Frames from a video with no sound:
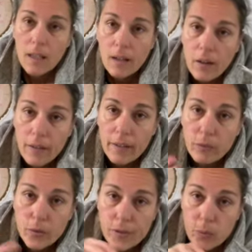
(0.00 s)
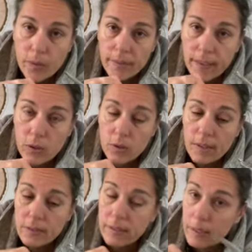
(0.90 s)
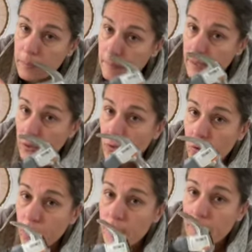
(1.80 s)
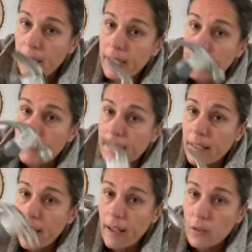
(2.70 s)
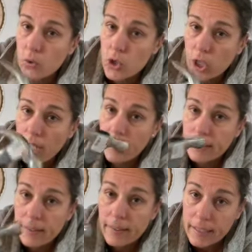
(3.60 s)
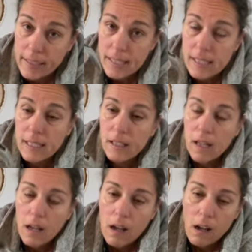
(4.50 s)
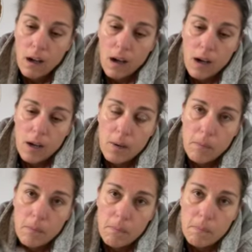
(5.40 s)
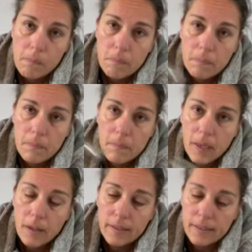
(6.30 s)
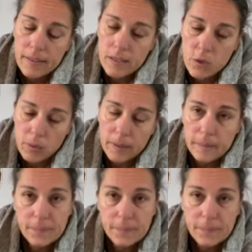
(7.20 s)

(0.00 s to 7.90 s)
However, this one, the handle is a little bigger, so depending on how the child thinks, how does he do it.